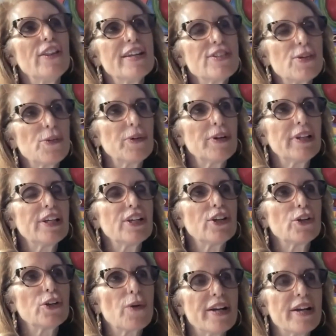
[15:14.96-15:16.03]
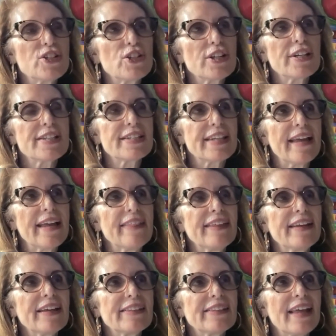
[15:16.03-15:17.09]
that's a really good question, because I
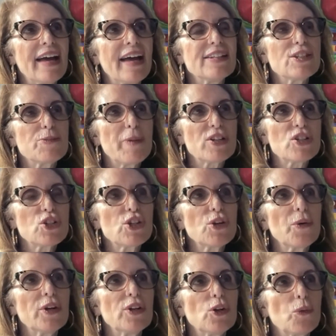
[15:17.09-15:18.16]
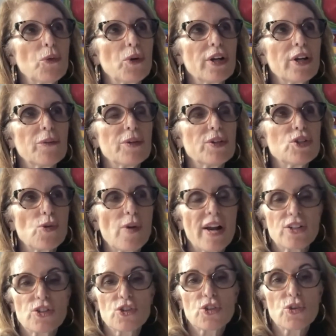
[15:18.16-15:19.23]
think that especially when you're working with
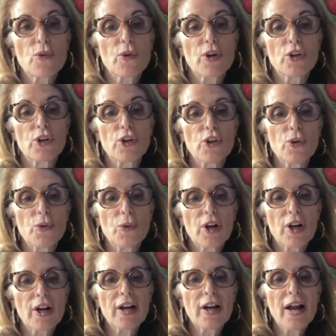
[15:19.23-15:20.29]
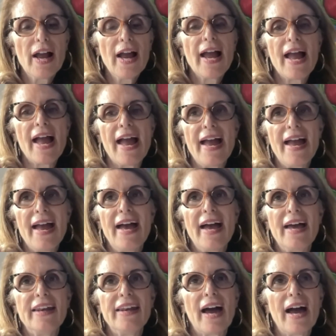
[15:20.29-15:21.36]
directors who are newer,
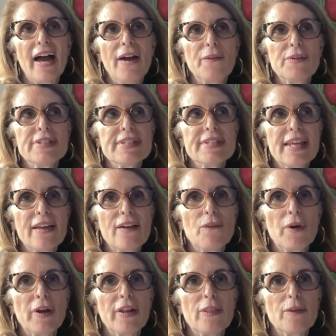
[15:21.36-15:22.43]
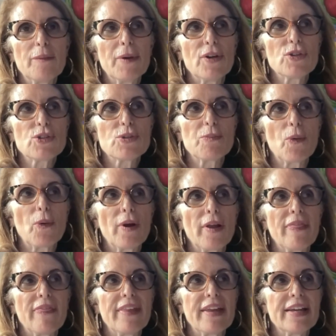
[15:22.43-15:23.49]
and I would say one of the most
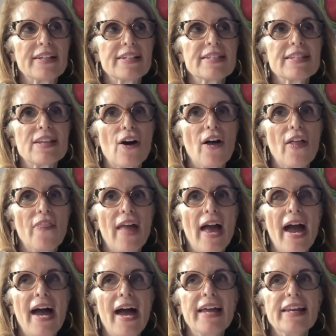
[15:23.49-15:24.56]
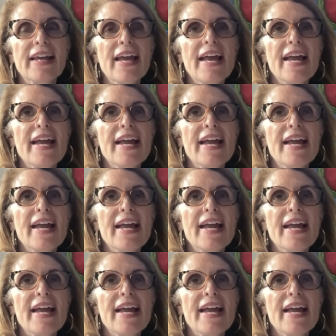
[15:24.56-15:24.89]
important things on that